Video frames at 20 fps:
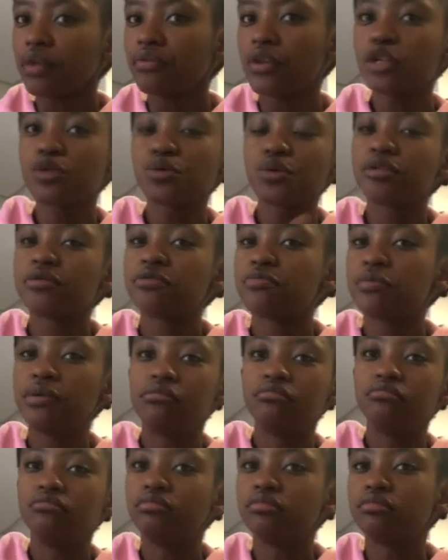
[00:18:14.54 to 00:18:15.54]
That's what's
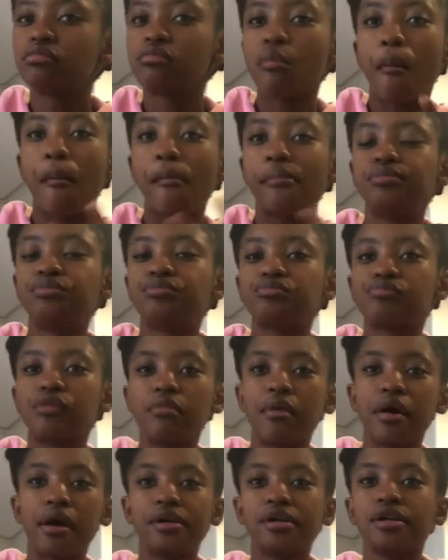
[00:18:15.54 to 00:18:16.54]
been in
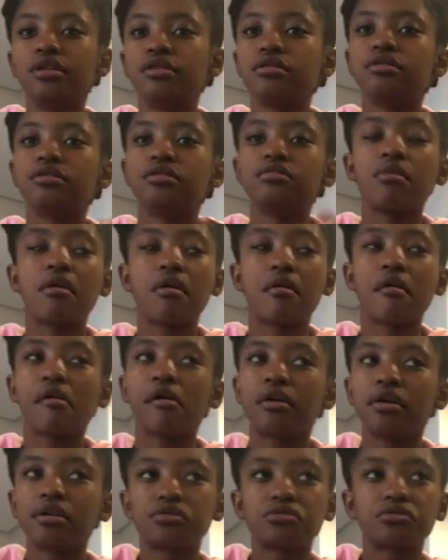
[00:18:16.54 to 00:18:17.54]
my head, in my
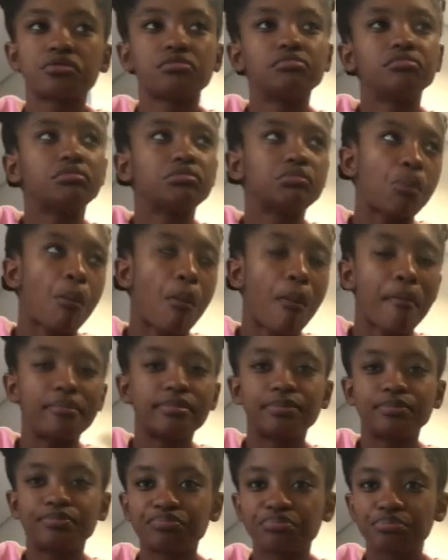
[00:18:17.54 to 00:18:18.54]
heart
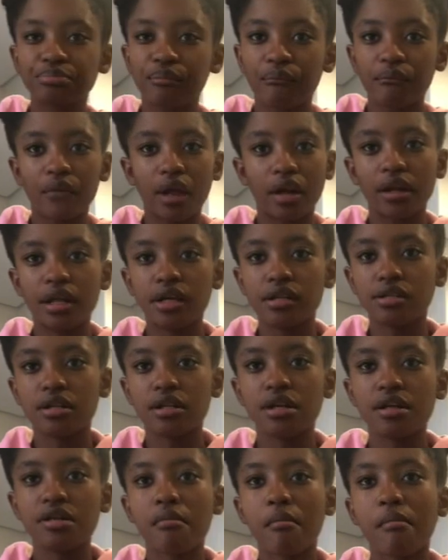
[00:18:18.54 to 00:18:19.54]

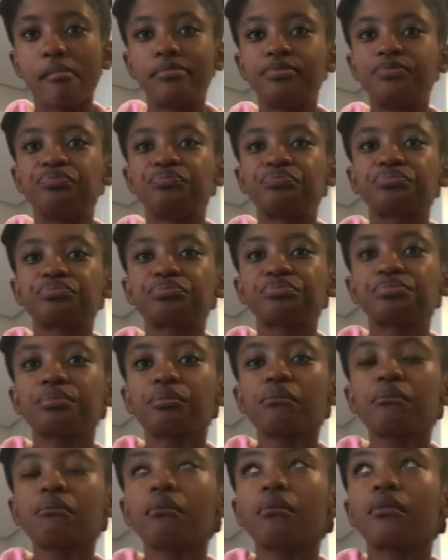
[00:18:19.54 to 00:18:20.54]
lately.
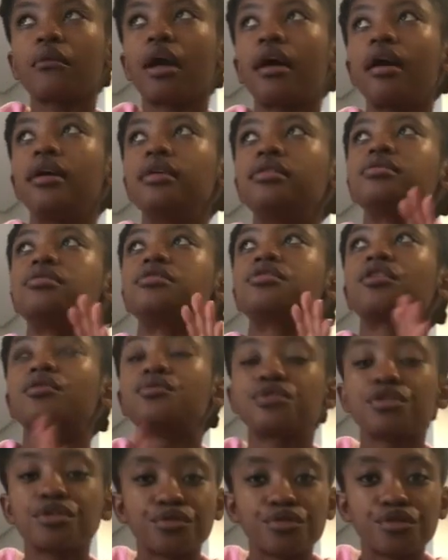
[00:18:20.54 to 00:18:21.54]
And it's
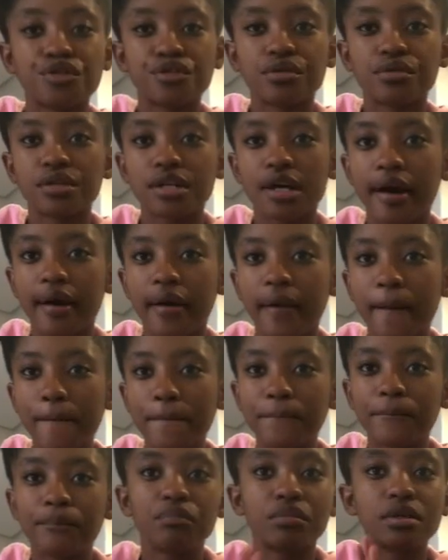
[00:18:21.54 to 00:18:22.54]
closer to
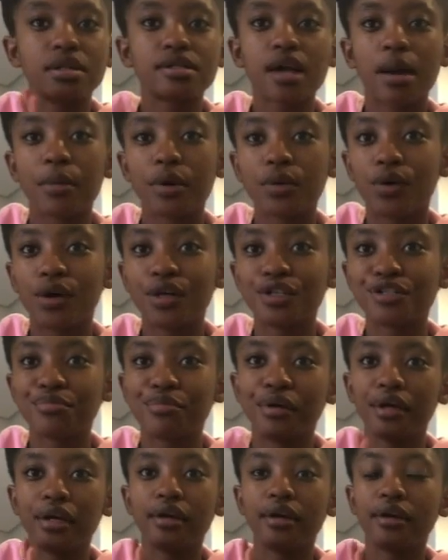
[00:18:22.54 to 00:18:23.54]
showtime. Please come and watch
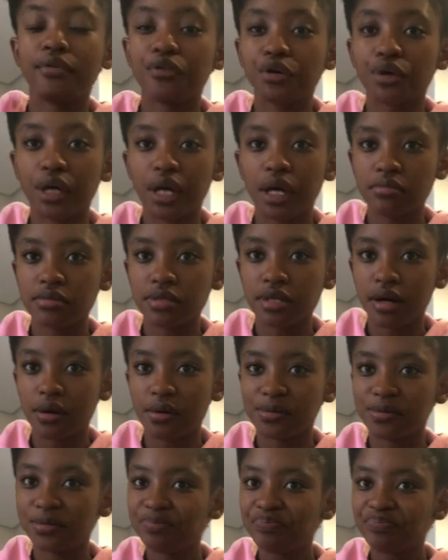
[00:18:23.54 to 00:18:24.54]
me if you're in Cape
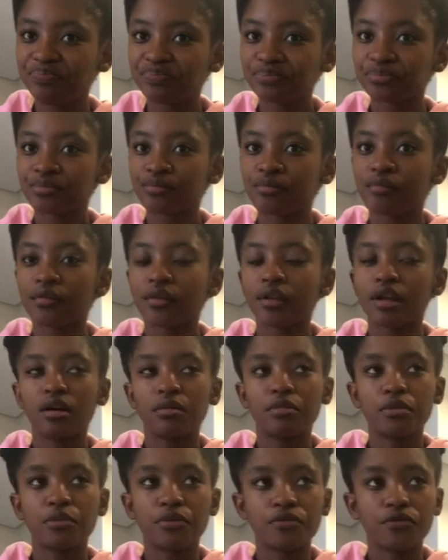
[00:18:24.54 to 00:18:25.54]
Town.
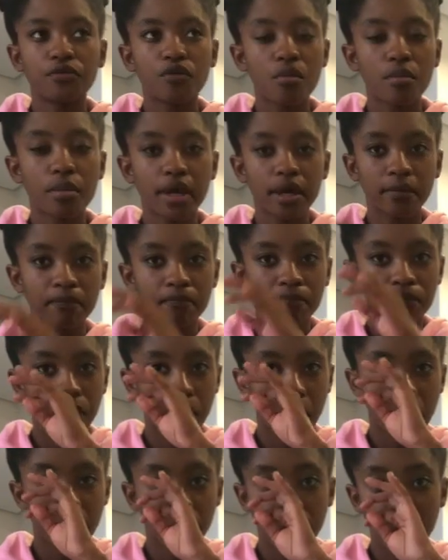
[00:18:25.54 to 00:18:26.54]
I'll be performing
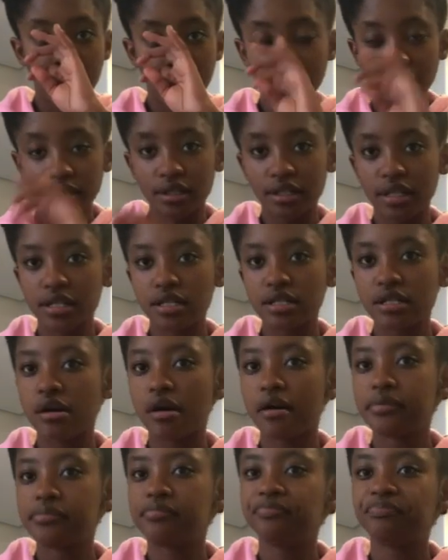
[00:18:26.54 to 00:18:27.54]
at the Magnet
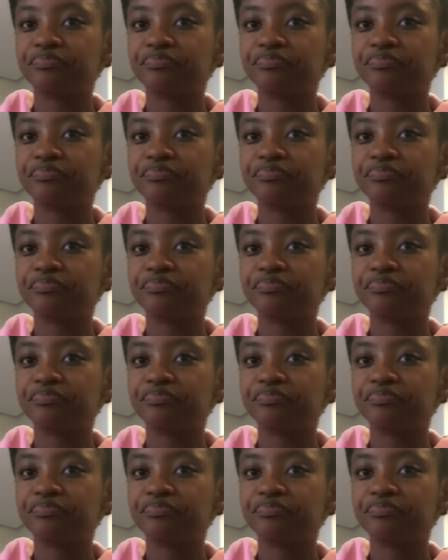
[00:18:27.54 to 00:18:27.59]
Theatre.